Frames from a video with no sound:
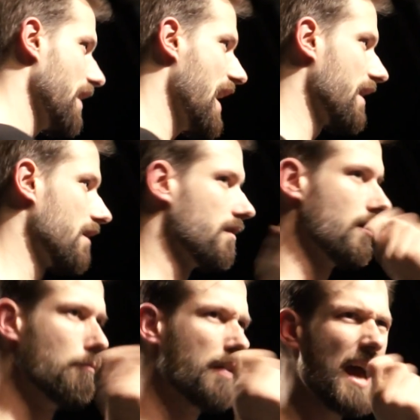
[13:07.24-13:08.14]
with that.
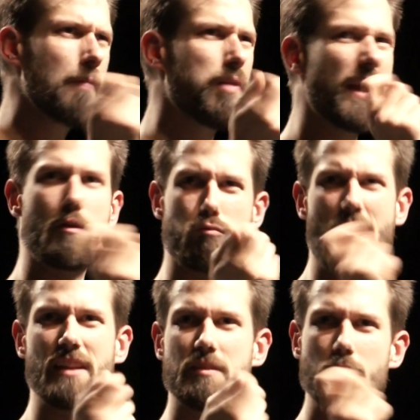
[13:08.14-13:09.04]
But I play the
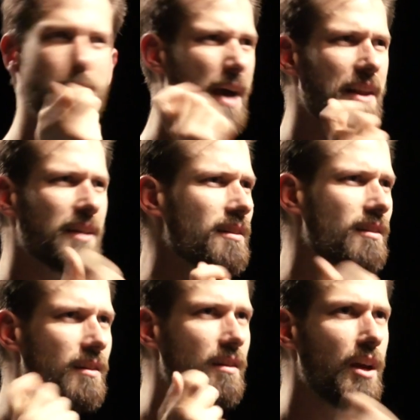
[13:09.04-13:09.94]
right cymbal
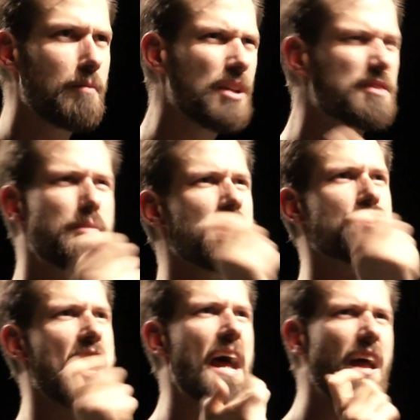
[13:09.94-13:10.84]
pattern. It must be
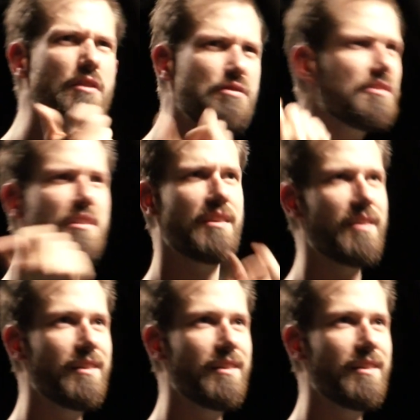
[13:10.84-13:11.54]
jazz.